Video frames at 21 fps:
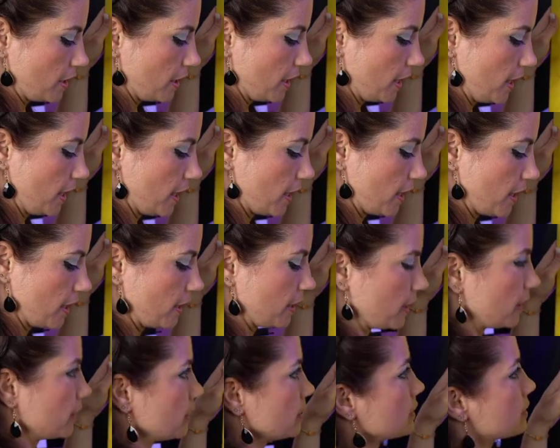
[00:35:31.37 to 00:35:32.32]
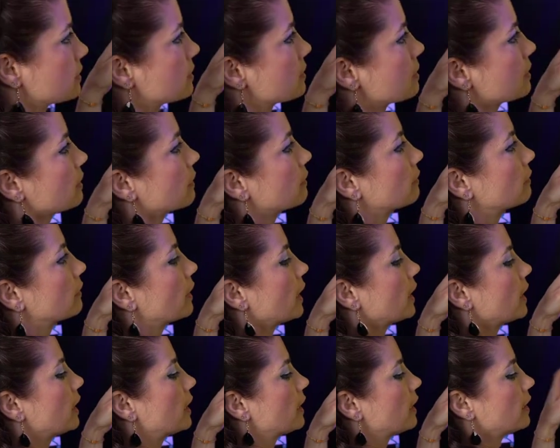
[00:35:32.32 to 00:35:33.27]
And
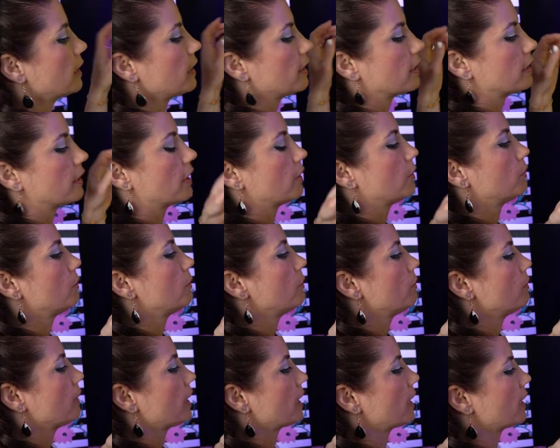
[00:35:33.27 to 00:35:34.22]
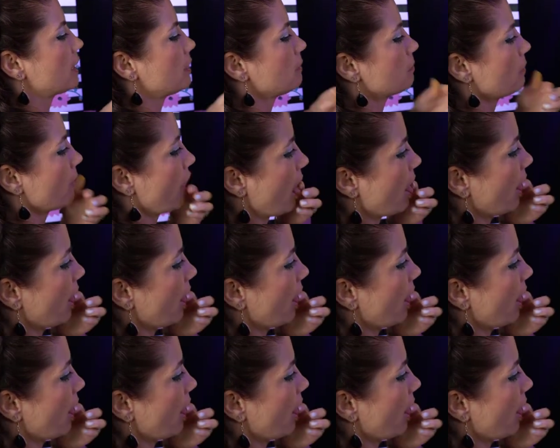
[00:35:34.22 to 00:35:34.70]
right here, oh, I keep